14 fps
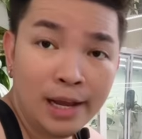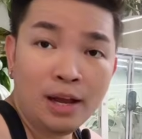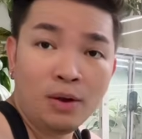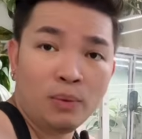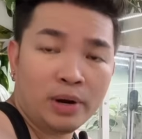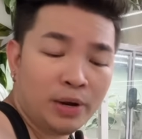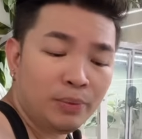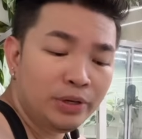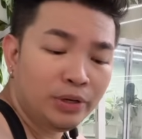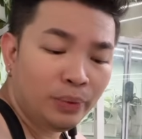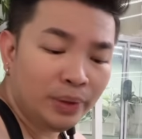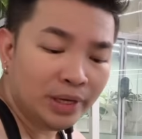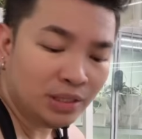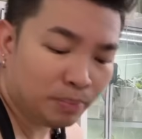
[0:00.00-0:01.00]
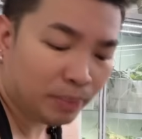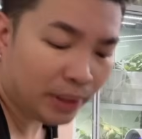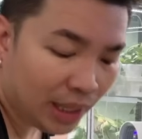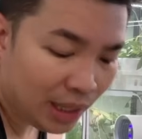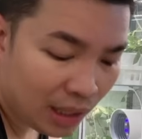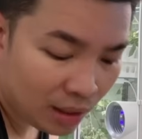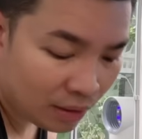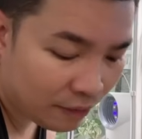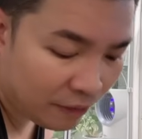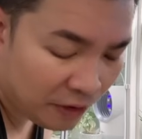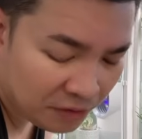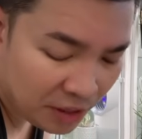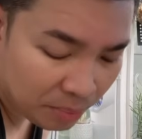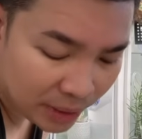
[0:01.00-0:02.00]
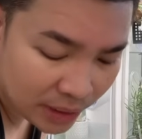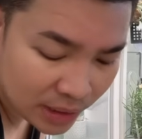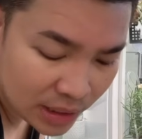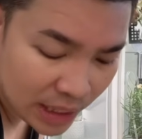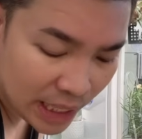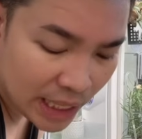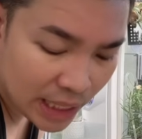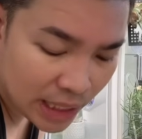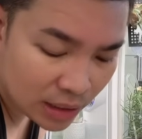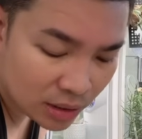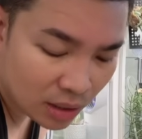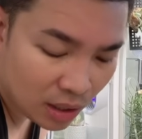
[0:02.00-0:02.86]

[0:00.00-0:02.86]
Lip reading: What I would do is spray 50%